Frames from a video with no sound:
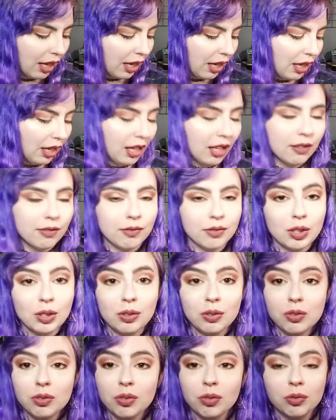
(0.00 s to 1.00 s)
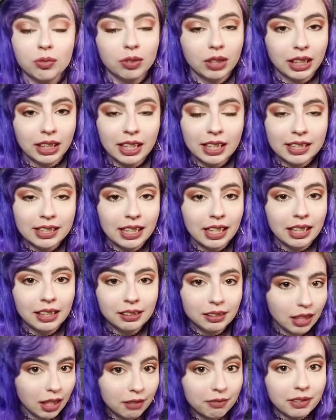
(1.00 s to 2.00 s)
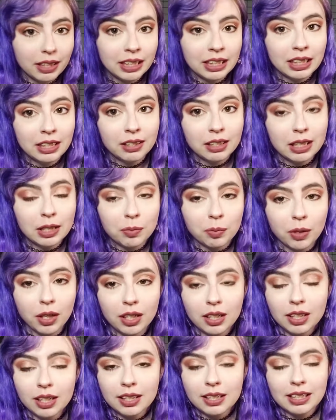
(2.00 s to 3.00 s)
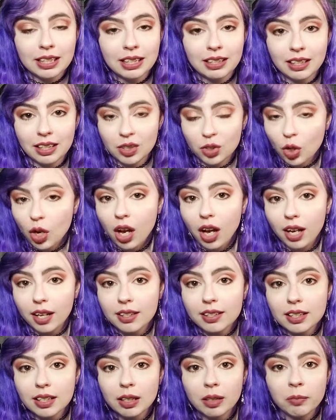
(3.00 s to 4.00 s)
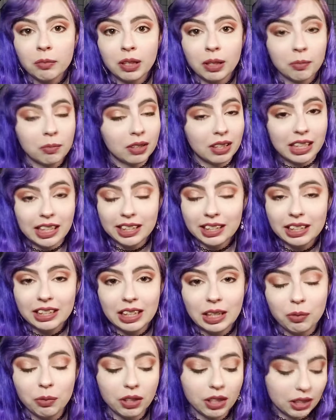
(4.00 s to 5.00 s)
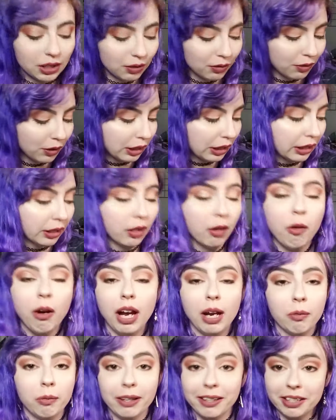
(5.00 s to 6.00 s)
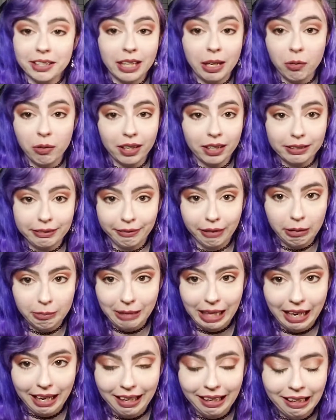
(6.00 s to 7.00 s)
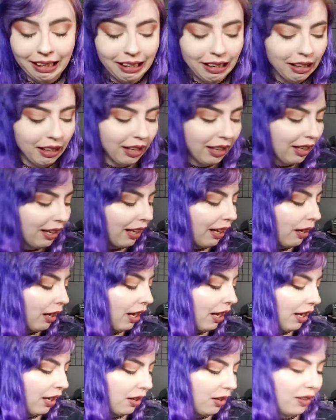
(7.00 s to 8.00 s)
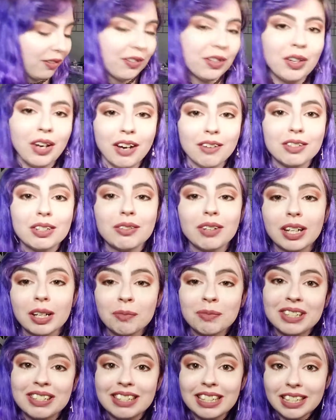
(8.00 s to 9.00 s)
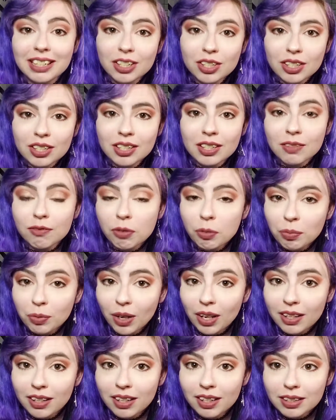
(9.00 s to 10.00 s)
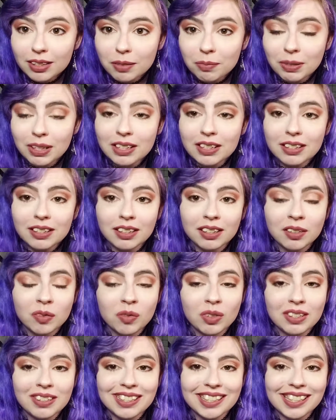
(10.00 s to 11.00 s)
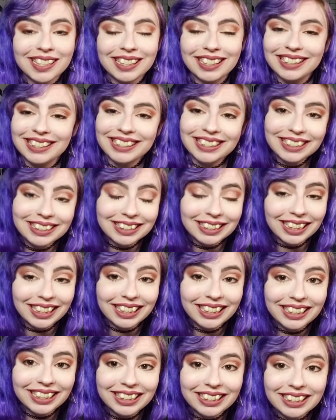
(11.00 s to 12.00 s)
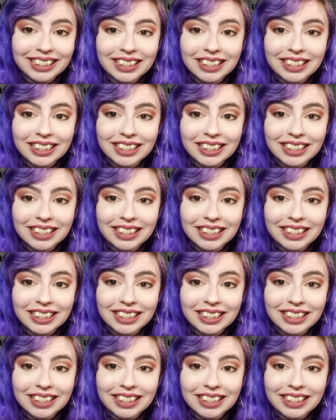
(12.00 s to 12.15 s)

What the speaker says: If you, like I said, love any of these products, then that's awesome, and I'm glad they worked for you. I wish they worked for me. If you have any recommendations for products based on the ones that I didn't like,